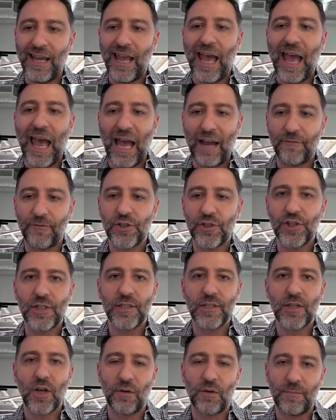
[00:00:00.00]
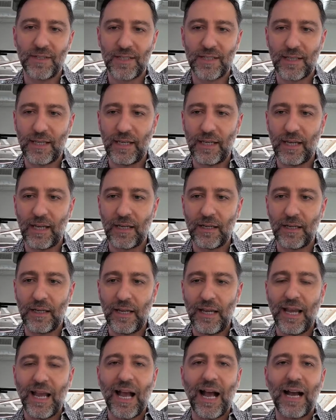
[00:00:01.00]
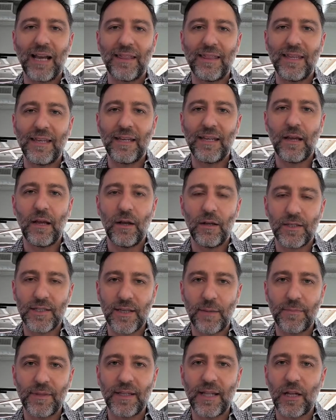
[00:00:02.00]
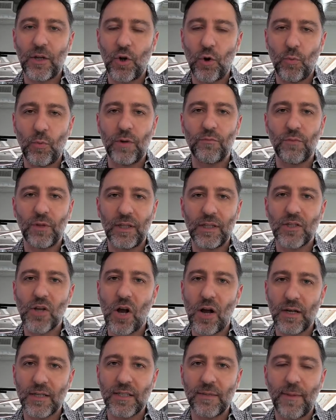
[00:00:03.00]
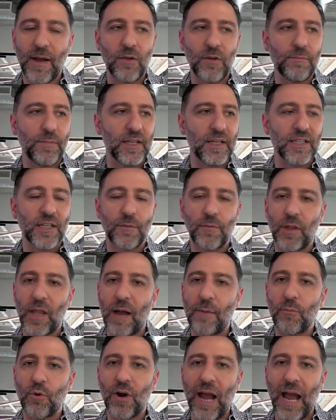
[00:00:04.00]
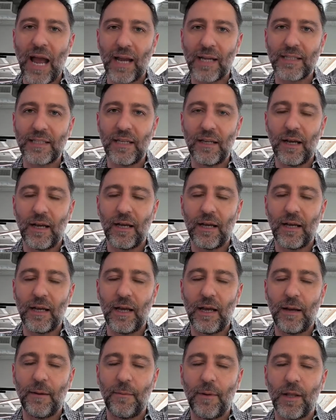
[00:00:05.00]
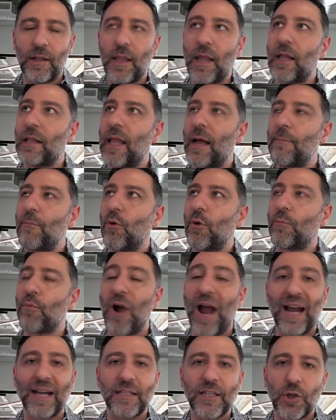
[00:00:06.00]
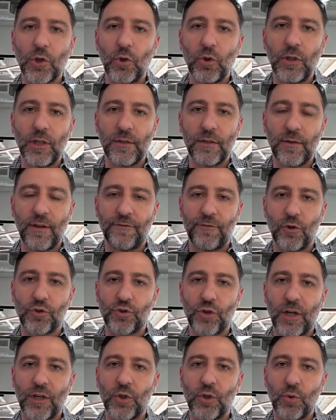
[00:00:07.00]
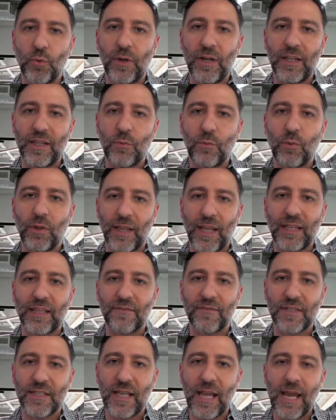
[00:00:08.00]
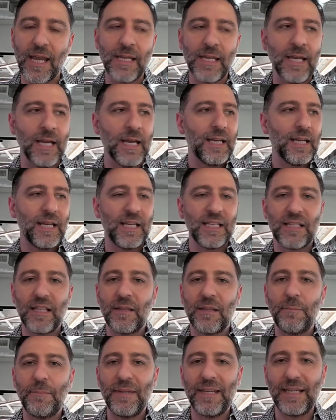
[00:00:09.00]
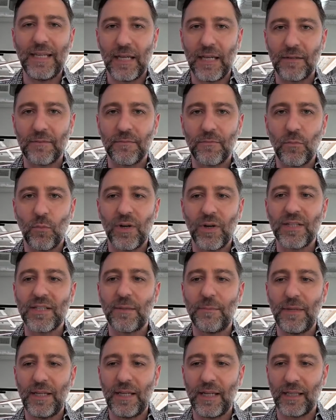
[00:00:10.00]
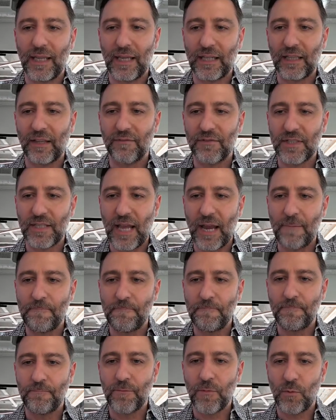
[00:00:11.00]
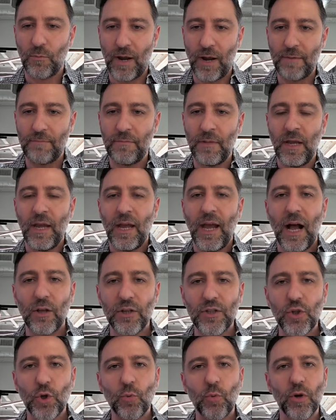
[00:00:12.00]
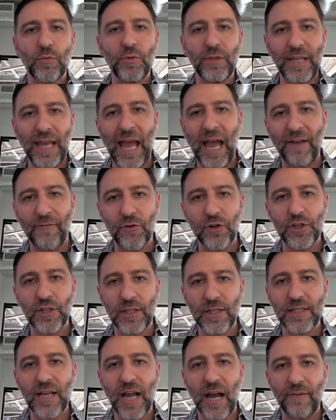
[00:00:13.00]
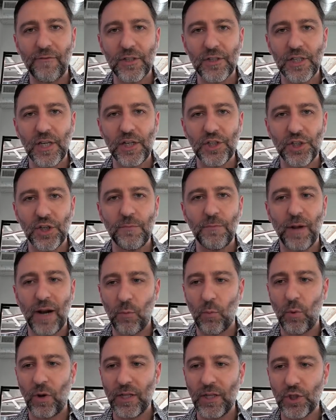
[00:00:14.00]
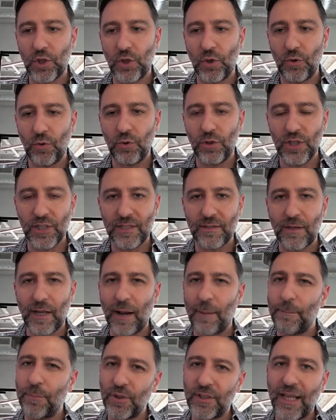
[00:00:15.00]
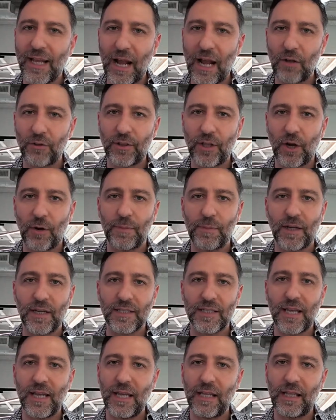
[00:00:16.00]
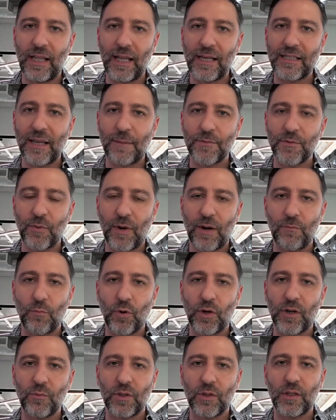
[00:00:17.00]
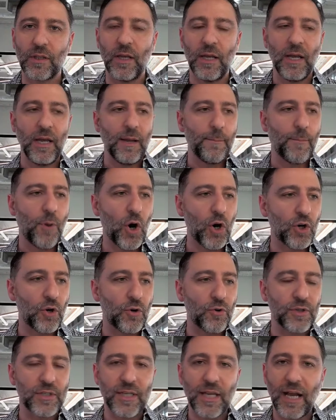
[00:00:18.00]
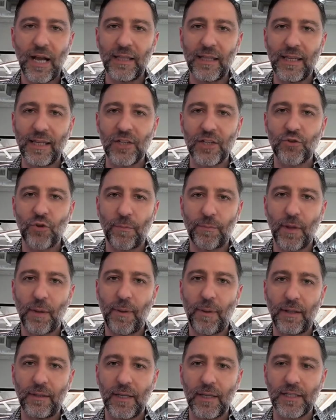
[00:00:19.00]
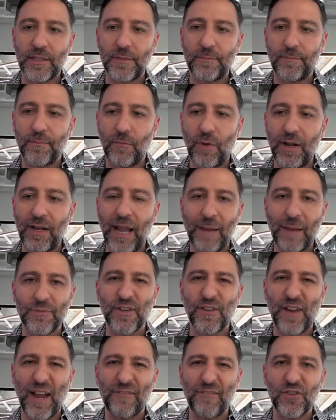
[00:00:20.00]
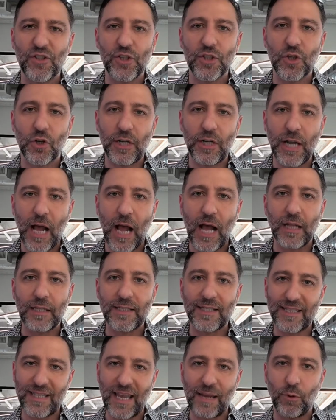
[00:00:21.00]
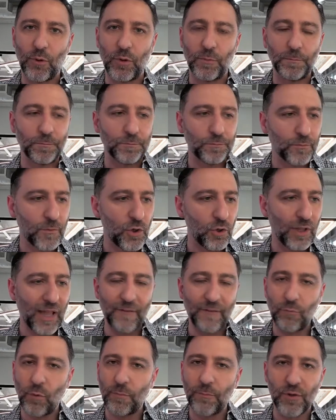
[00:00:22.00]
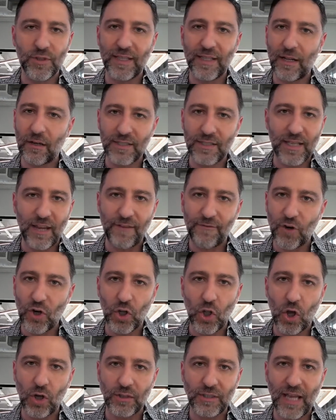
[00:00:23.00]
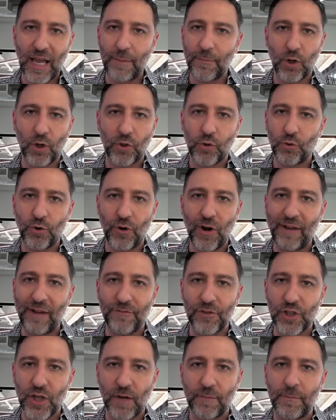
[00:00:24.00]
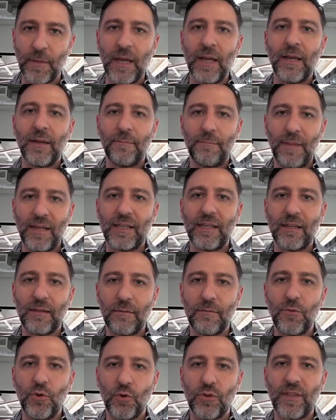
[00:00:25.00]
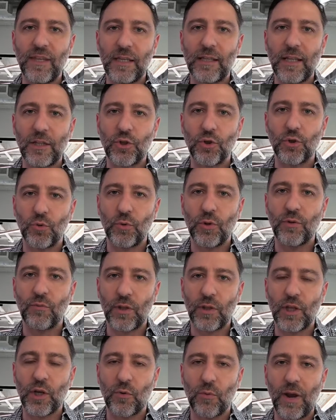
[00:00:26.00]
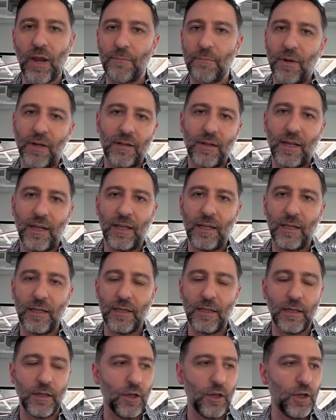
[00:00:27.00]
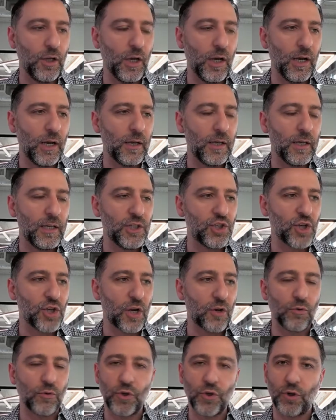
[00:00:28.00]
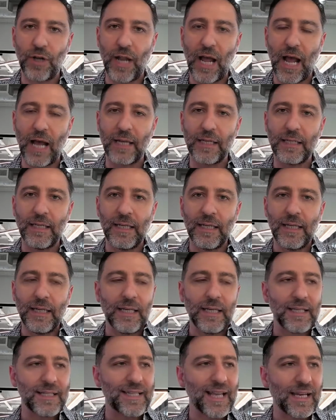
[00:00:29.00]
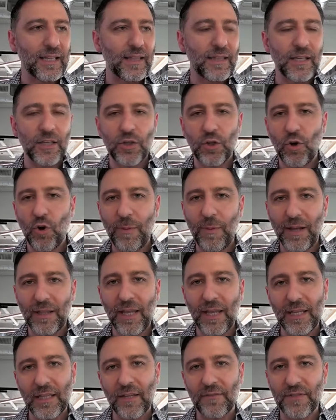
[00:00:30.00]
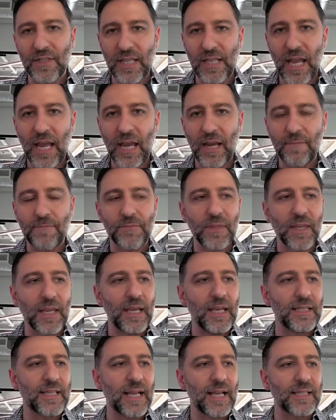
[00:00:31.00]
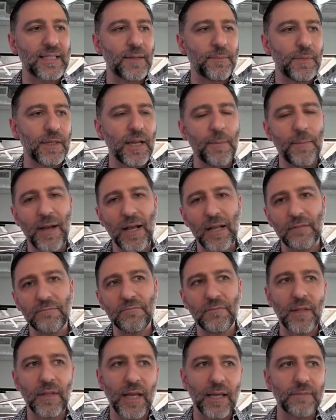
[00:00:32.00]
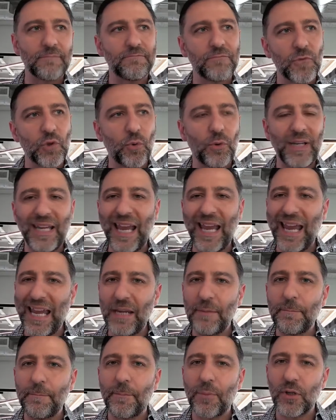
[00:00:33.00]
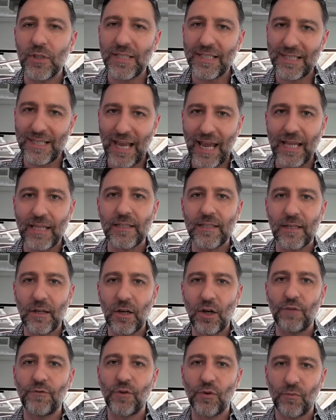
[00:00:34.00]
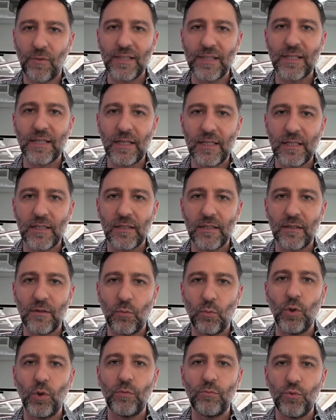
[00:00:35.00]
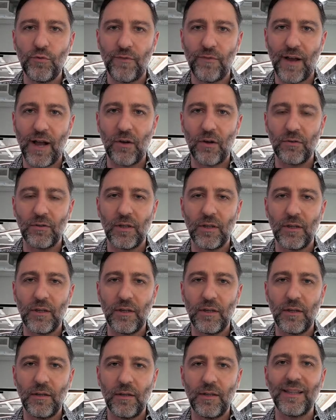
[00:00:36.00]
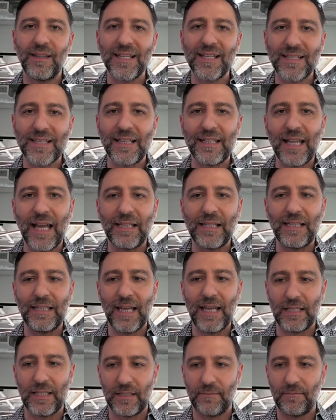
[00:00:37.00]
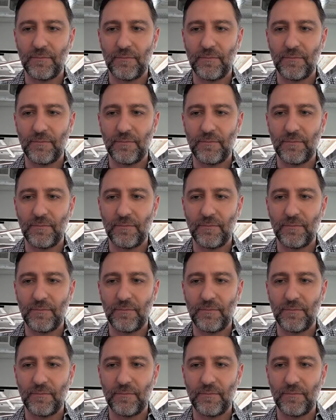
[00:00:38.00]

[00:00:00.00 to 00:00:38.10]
Averages are misleading. I think something that no one really talks about, but it's a lot more a lot more practical if you're trying to do anything with length of stay, is the median. What is the median length of stay, right? I'll still work with the average in this conversation, but I wanted to just kind of put that out there because a lot of times when I'm working with partners, they get tripped up on this, right? Averages are not stable. You'll have one person that'll stay a very long time, it'll throw your average up, making you think that you're doing really great, but in general, you're not. Second thing to know about length of stay is that something about like 28% of your residents will move out less than 90 days.